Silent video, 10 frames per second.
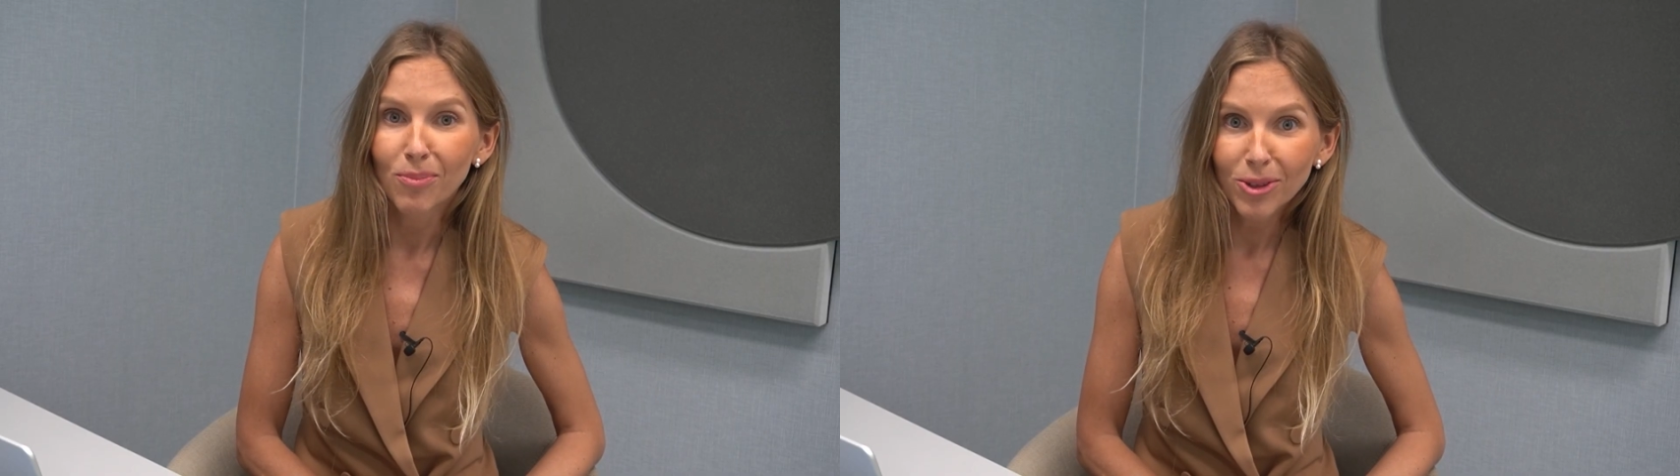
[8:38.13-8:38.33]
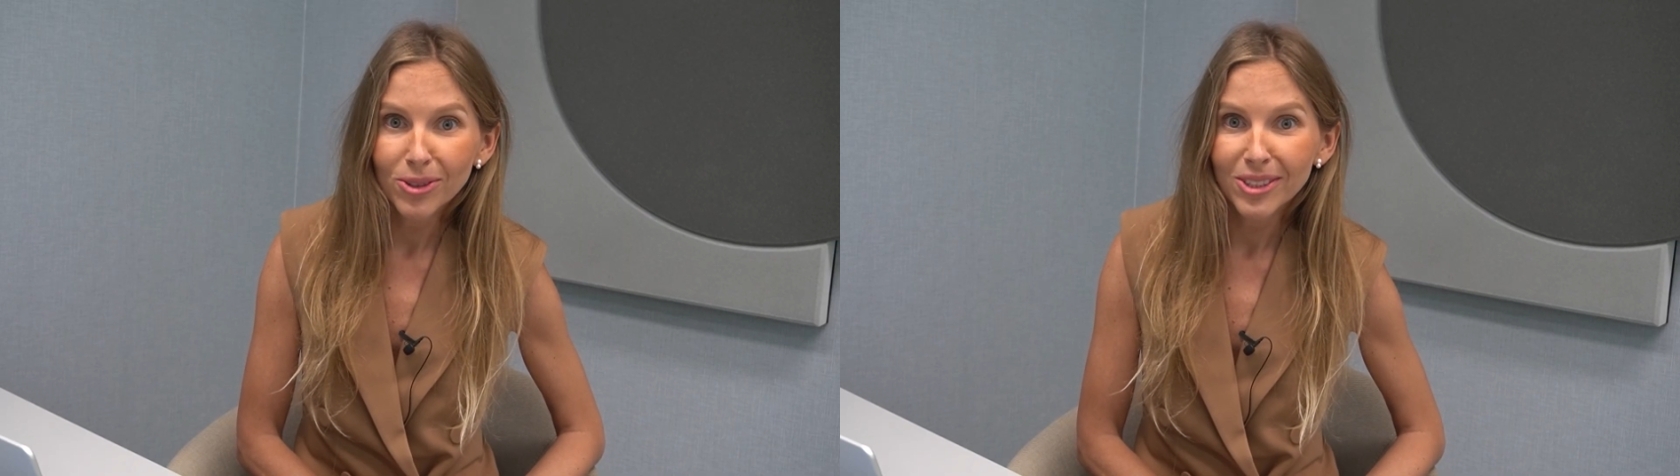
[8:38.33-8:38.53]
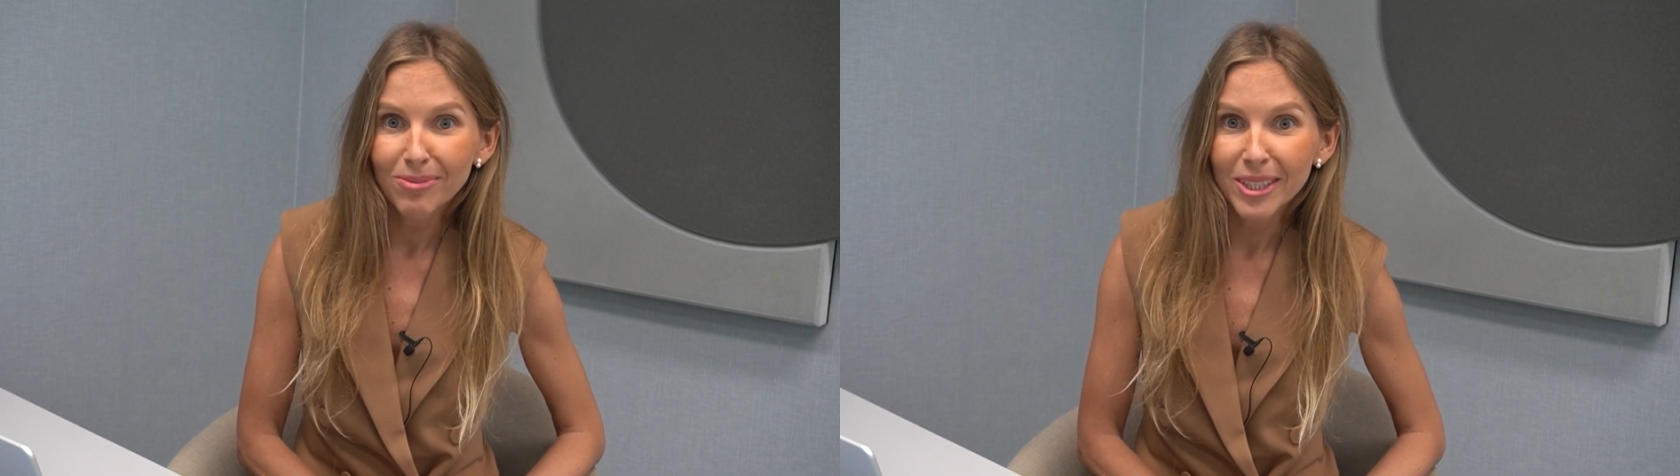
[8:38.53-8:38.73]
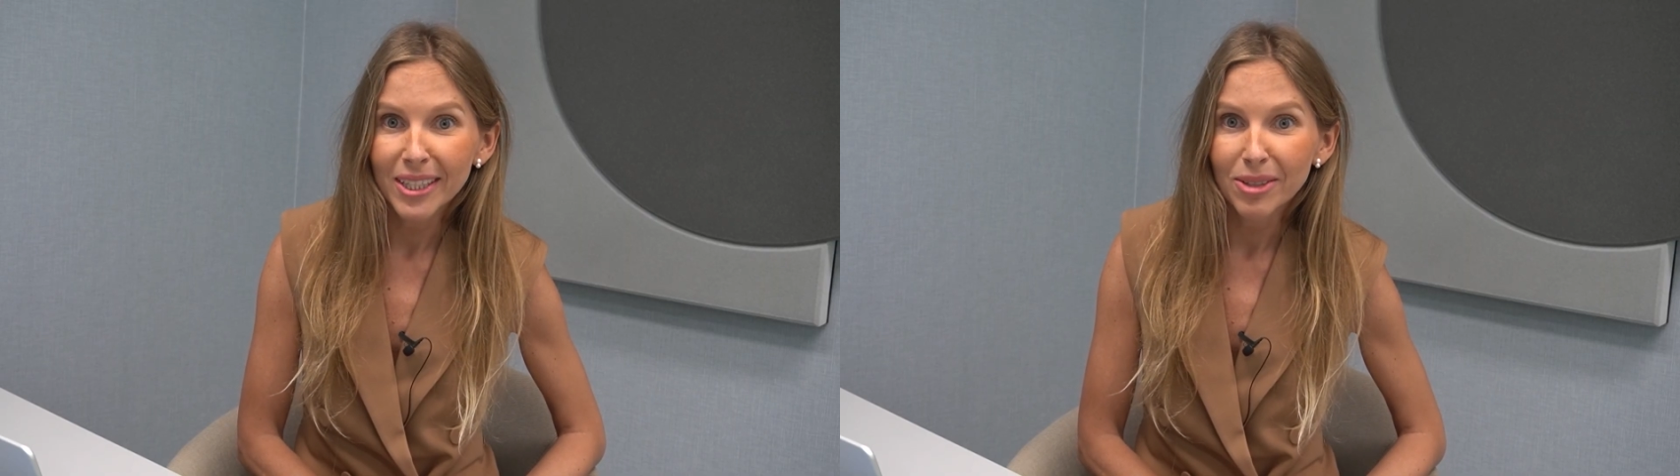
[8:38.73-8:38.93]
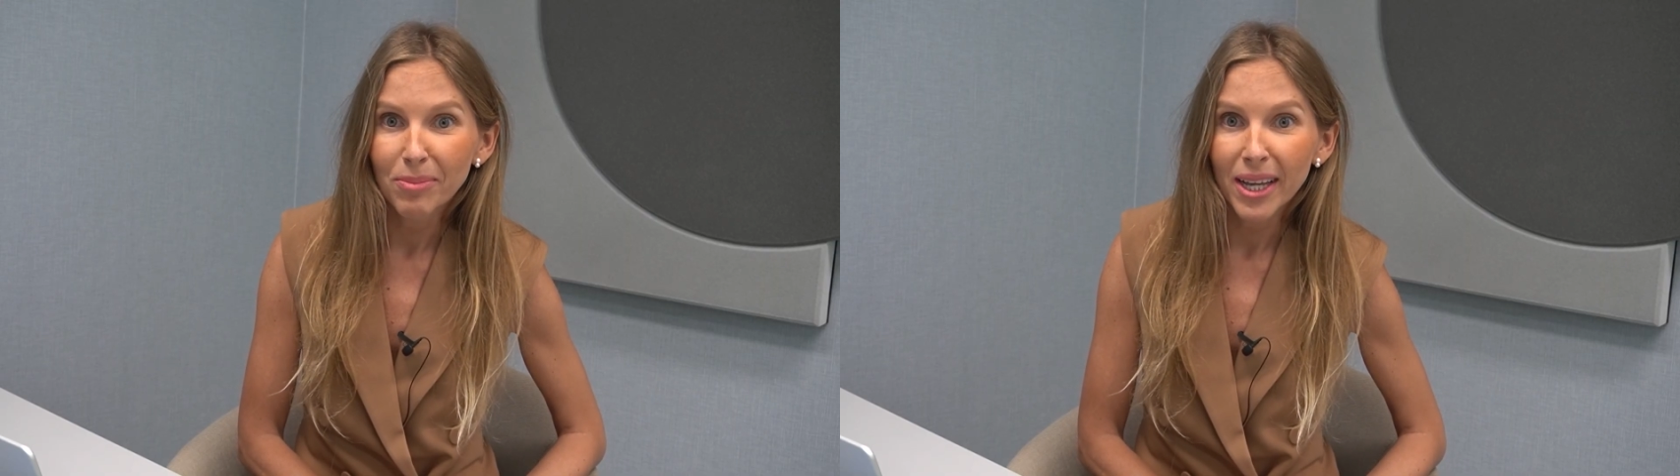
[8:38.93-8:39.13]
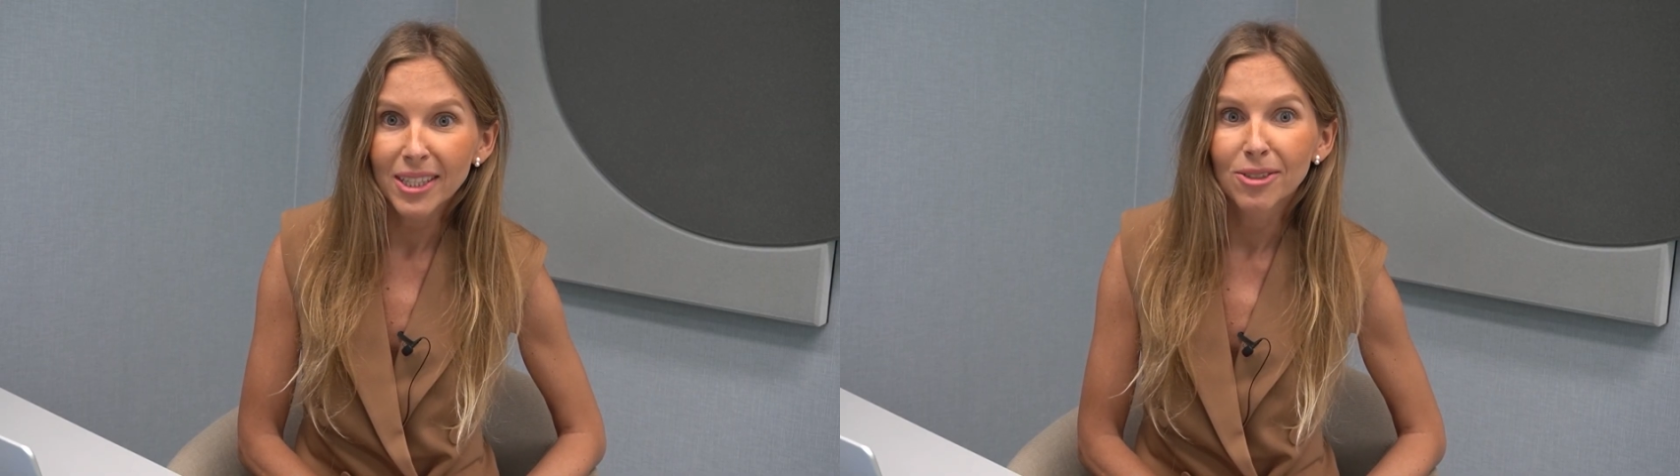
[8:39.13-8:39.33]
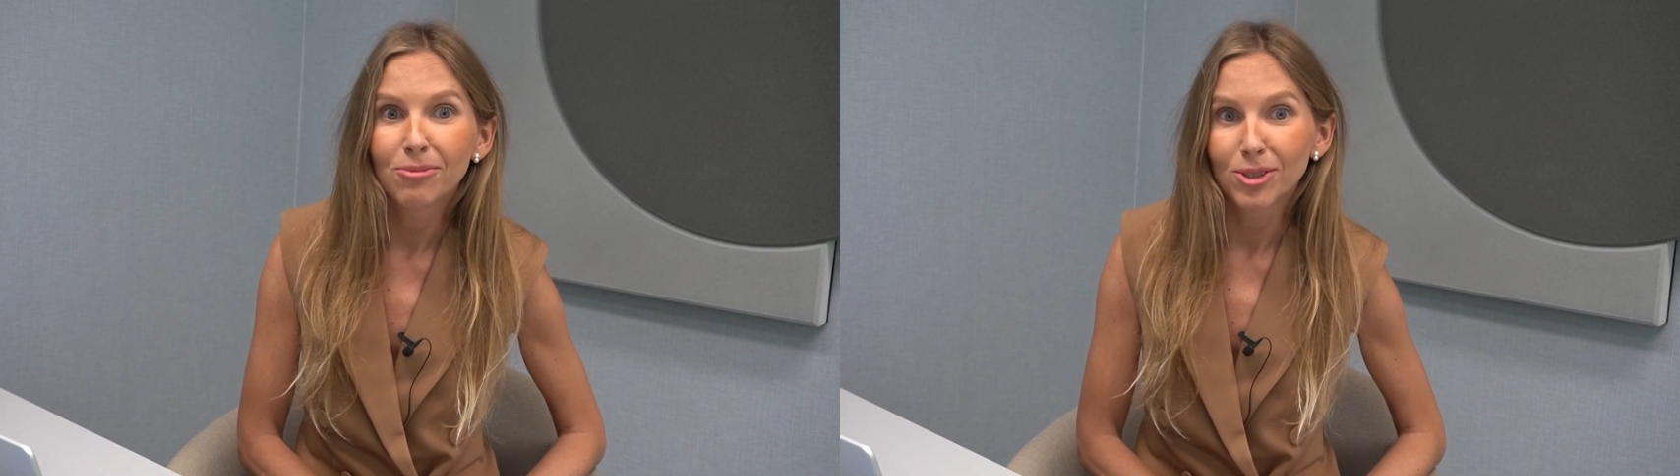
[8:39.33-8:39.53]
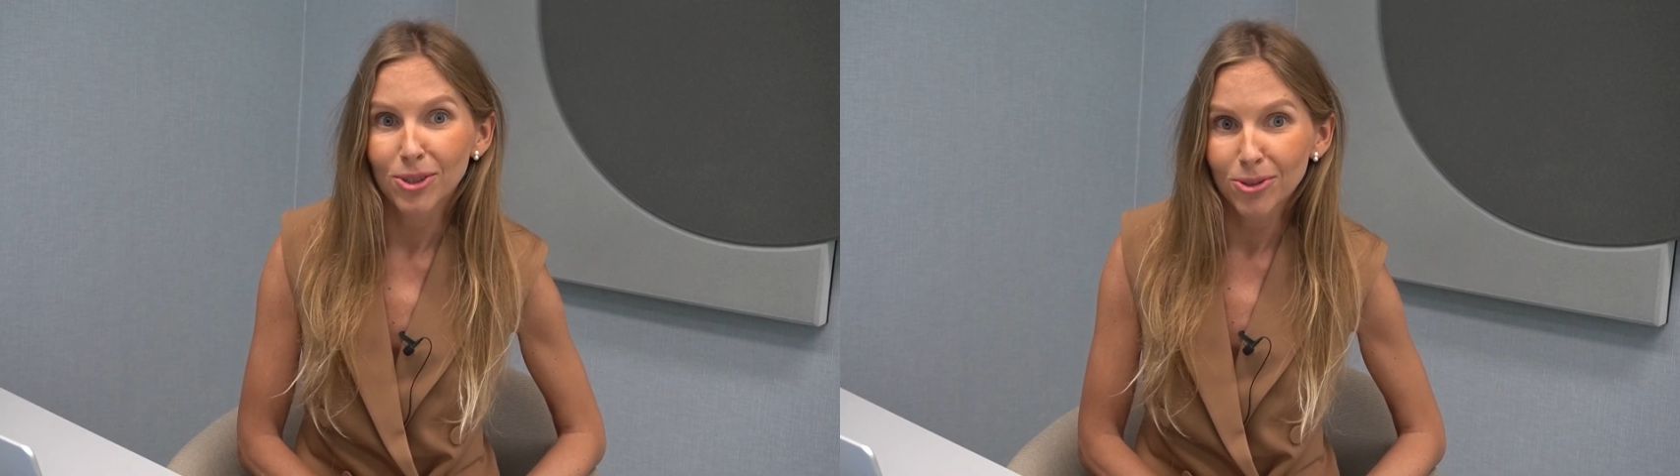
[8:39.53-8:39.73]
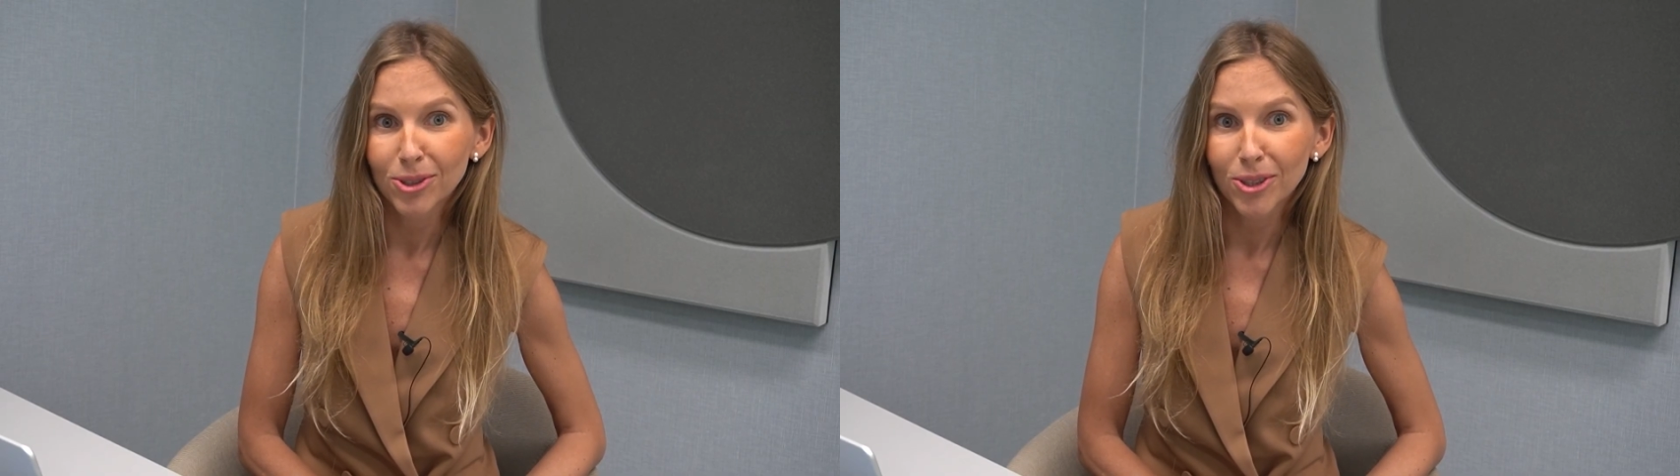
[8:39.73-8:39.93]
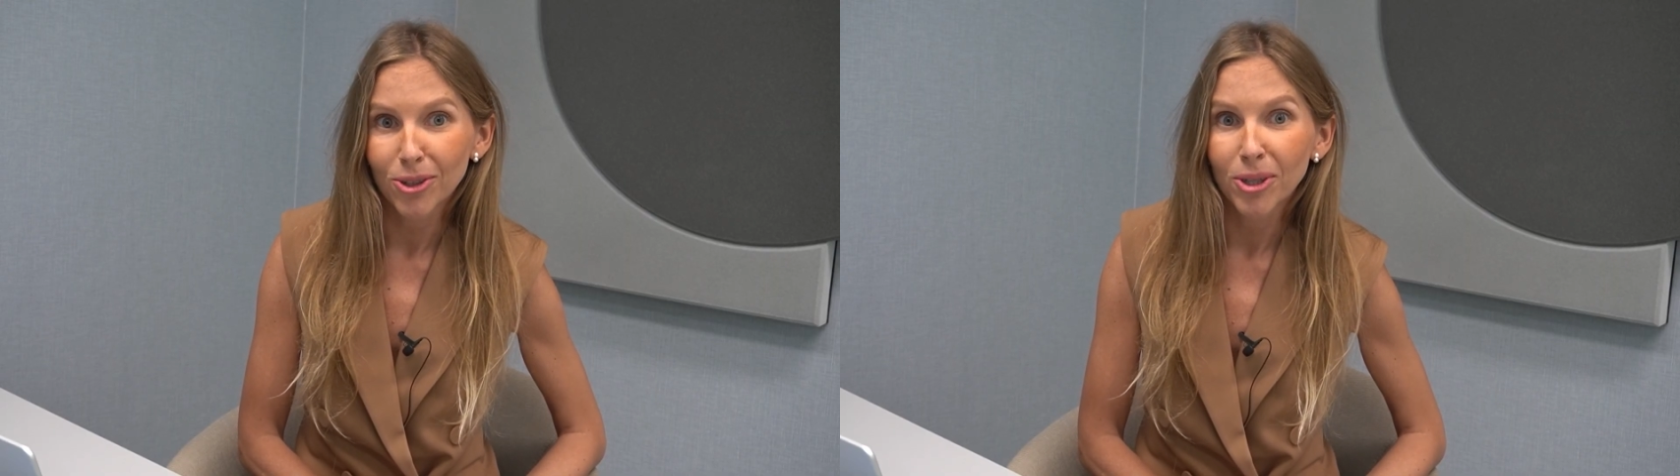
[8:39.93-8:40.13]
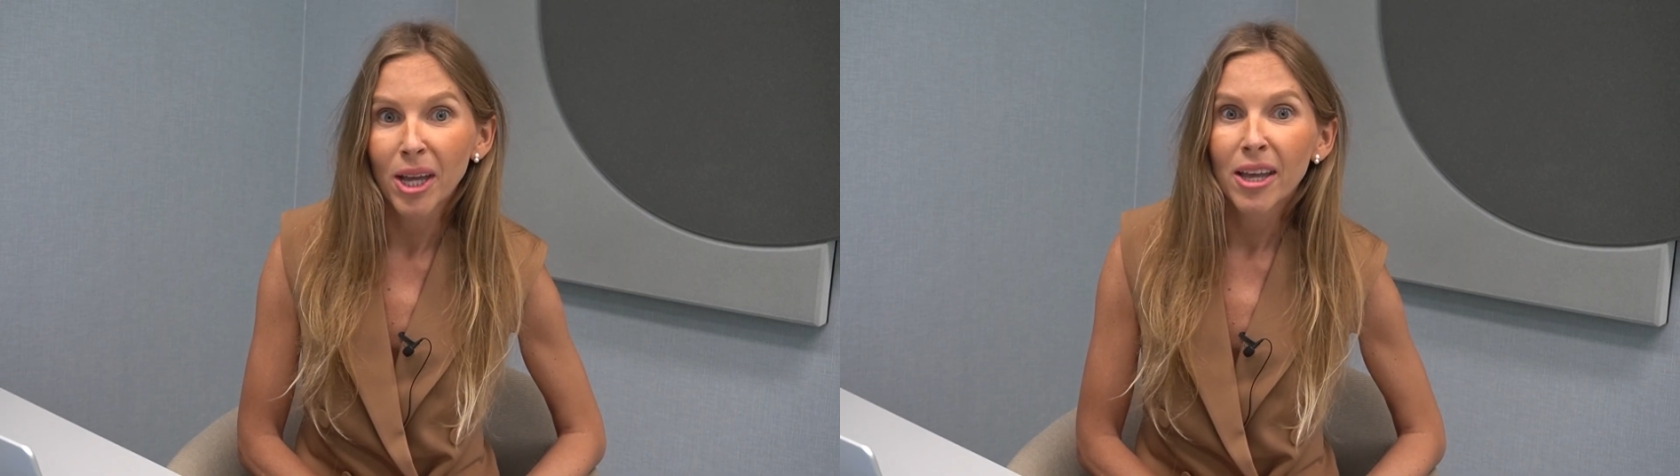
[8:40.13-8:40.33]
MongoDB database with Cursor